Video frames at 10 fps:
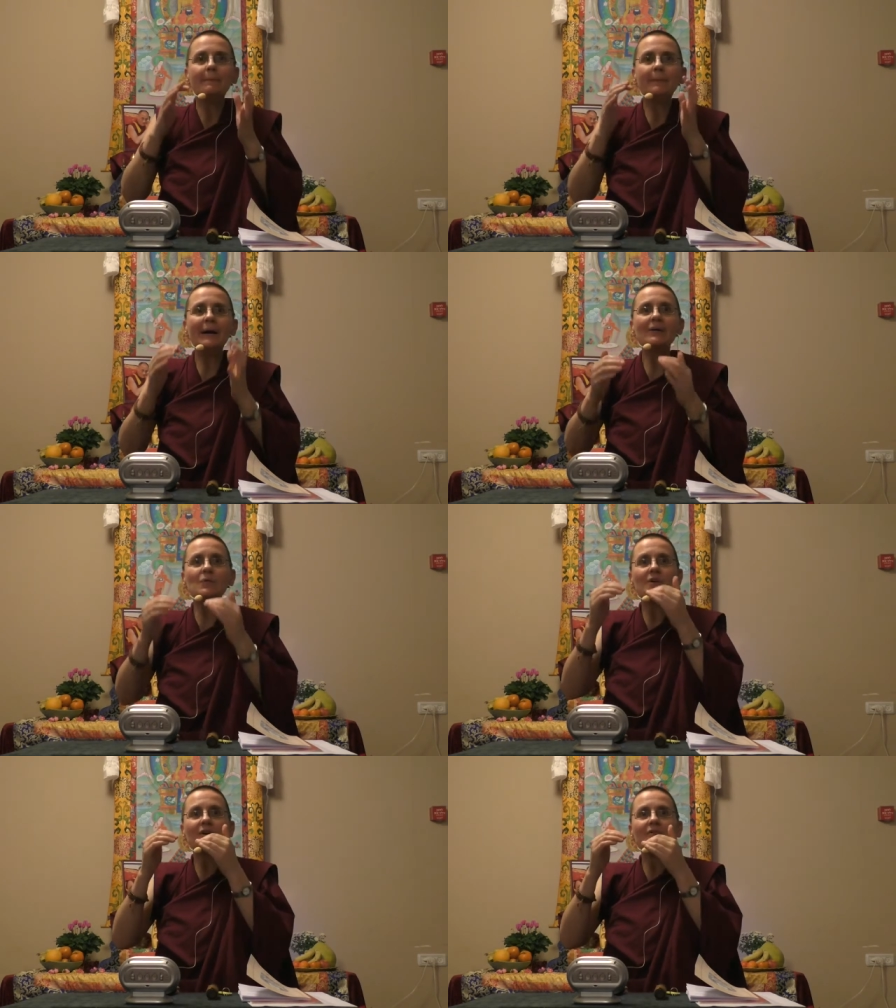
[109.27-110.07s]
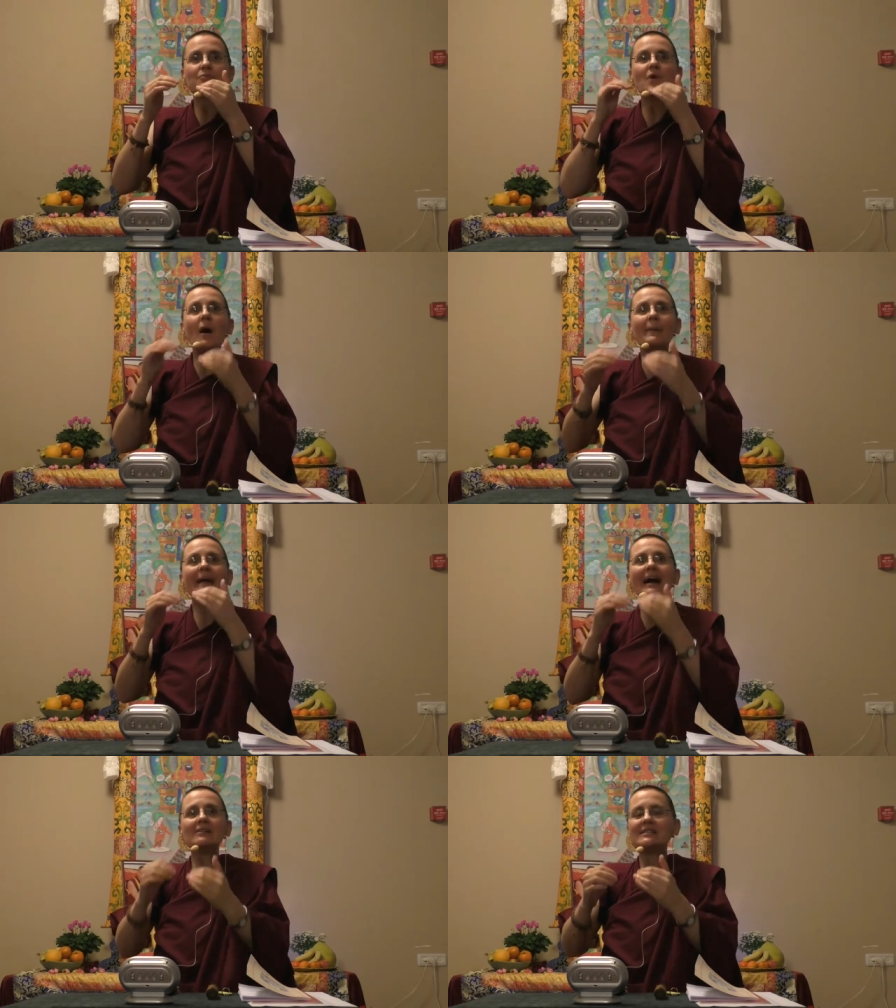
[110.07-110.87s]
But we're robbing
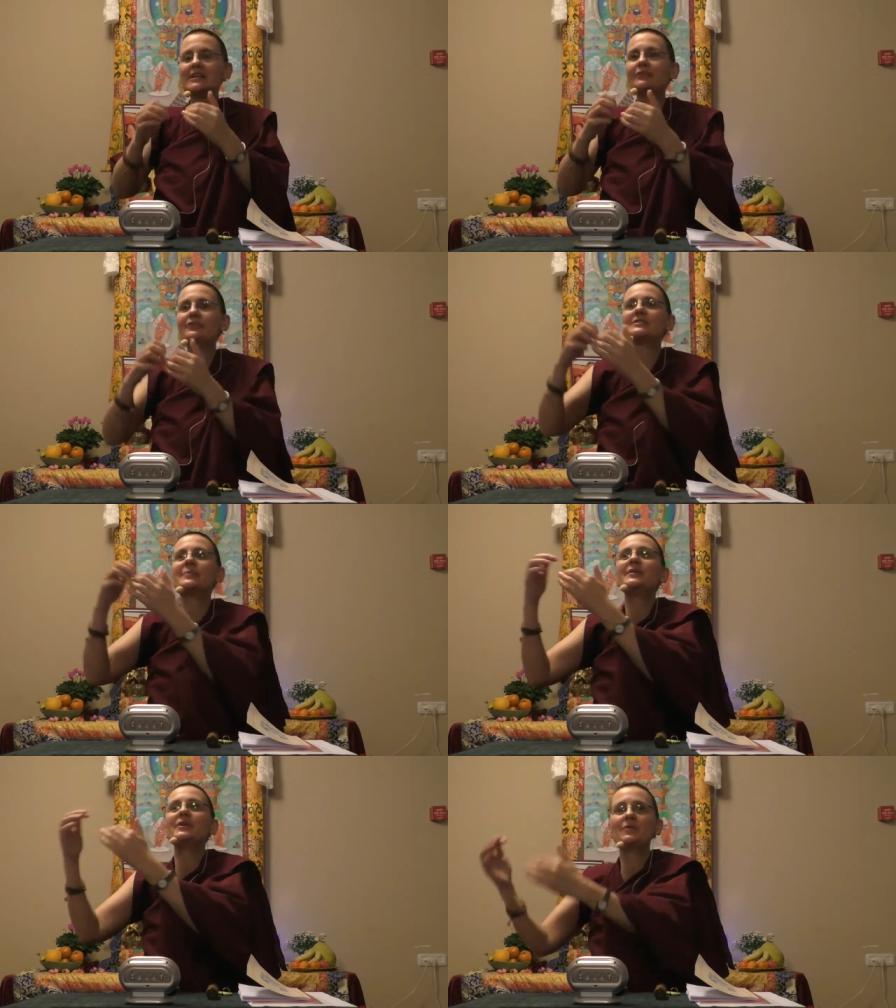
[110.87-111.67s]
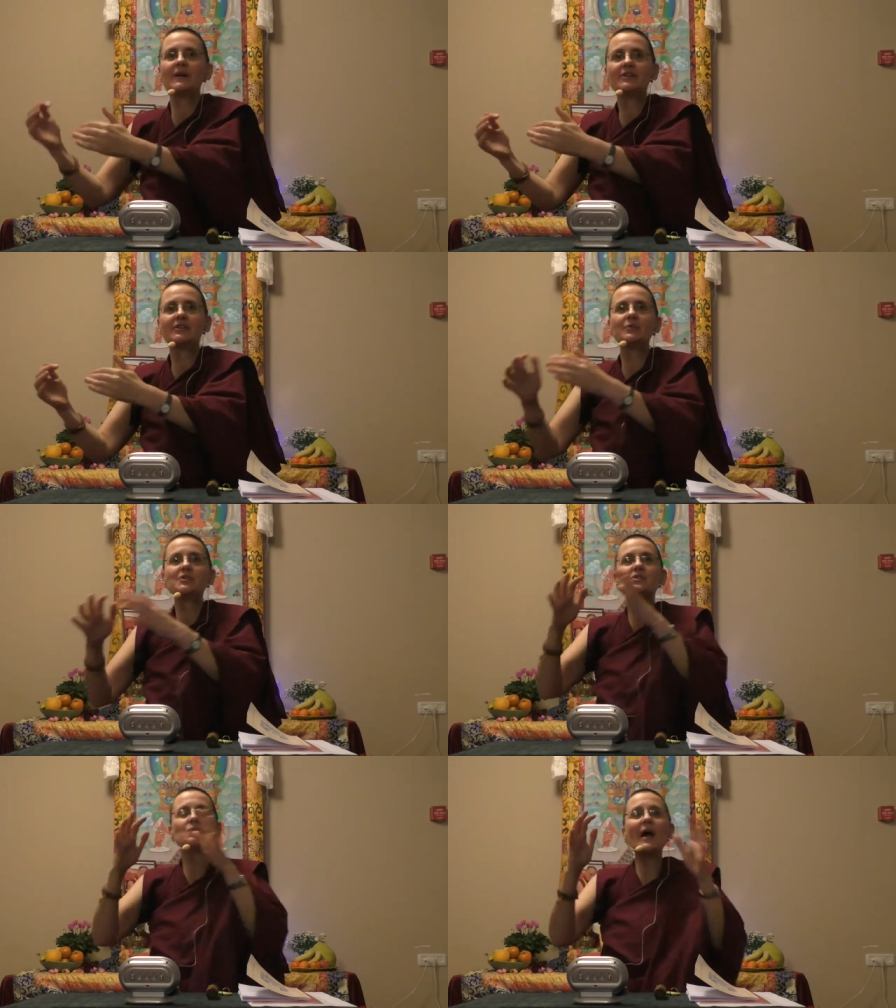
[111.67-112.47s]
ourselves of something greater,
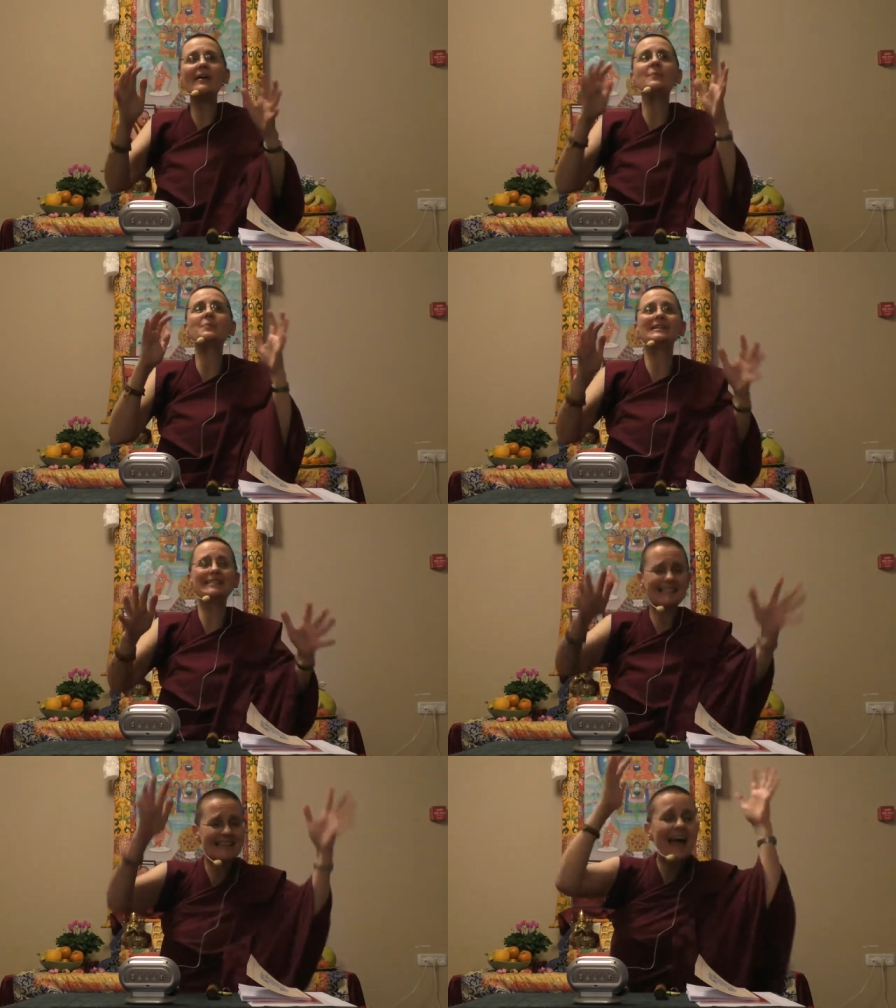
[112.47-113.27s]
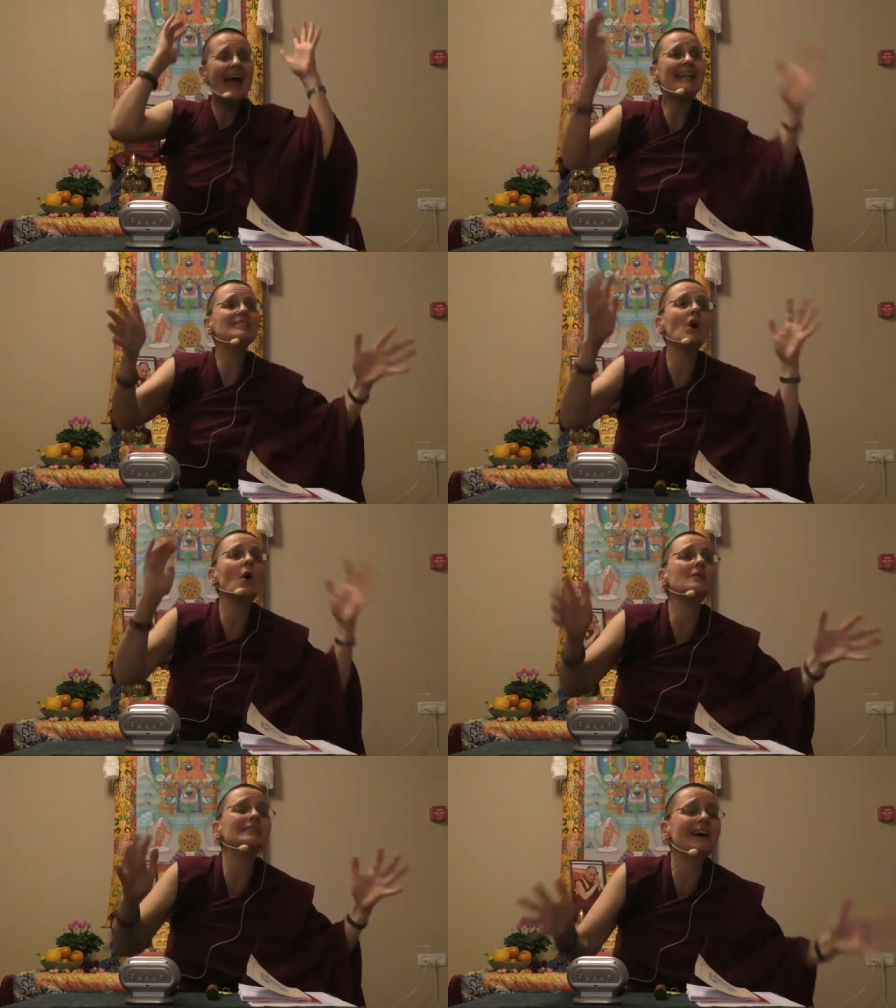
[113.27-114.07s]
which is why the Buddha says it's
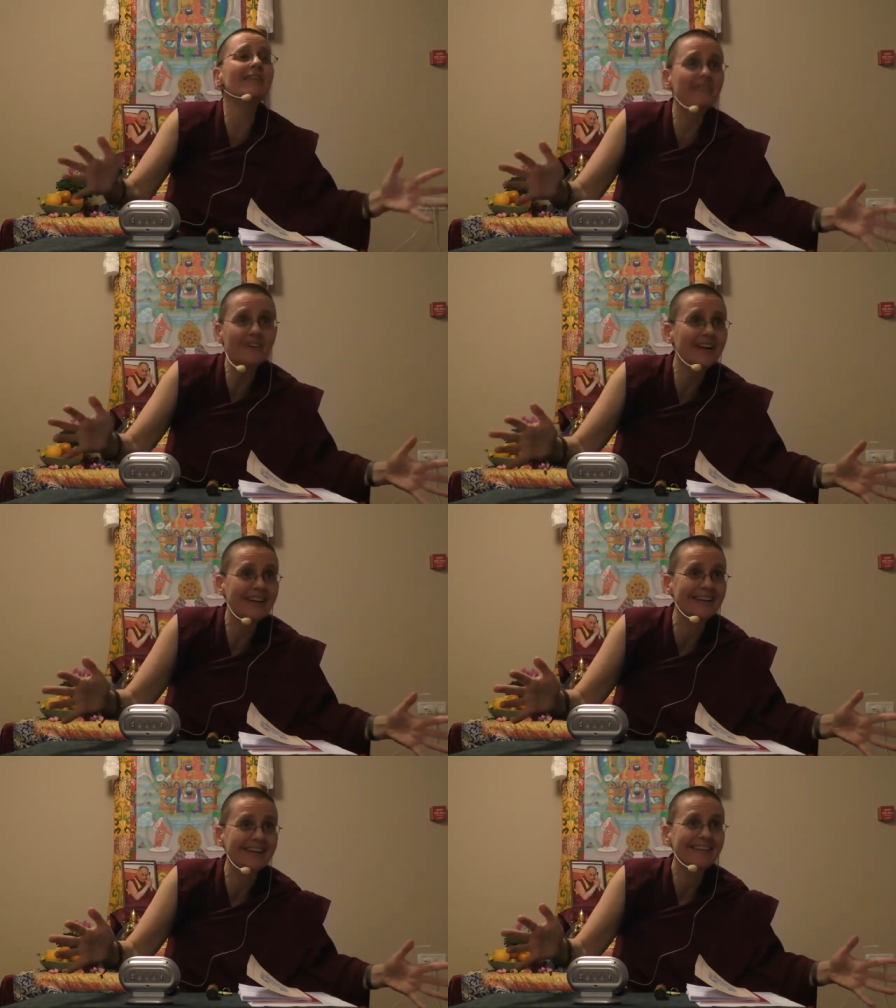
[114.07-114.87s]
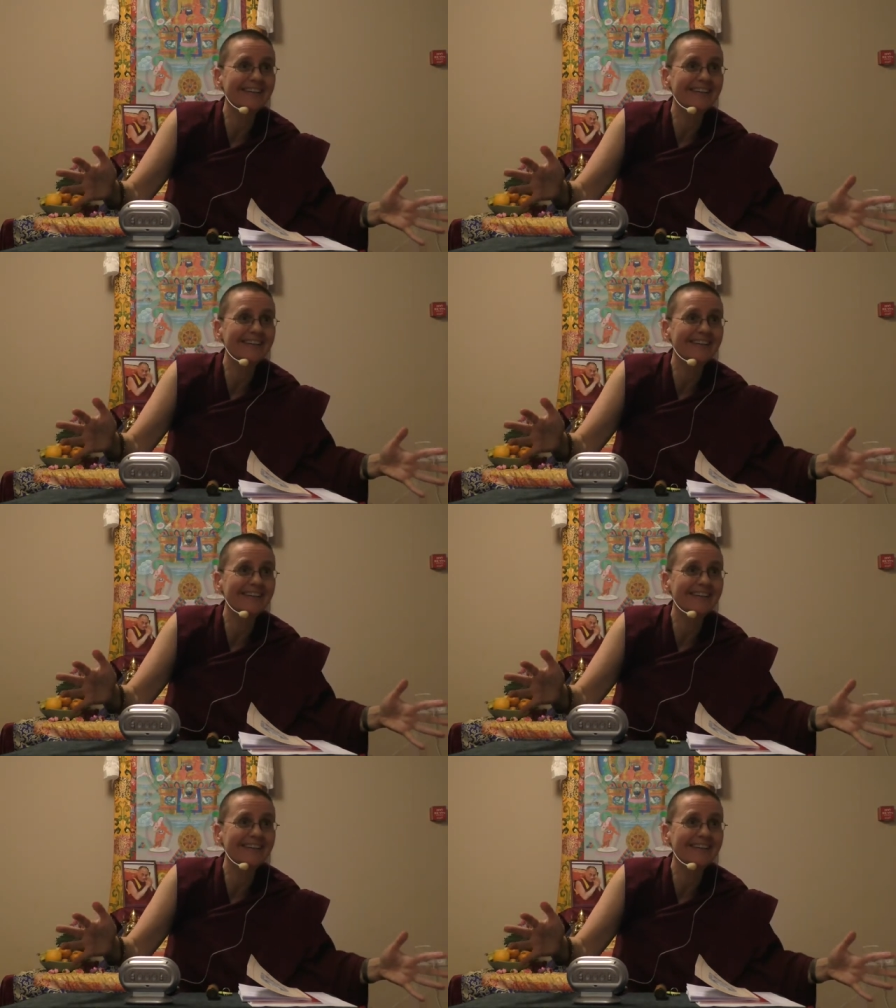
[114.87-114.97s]
all suffering.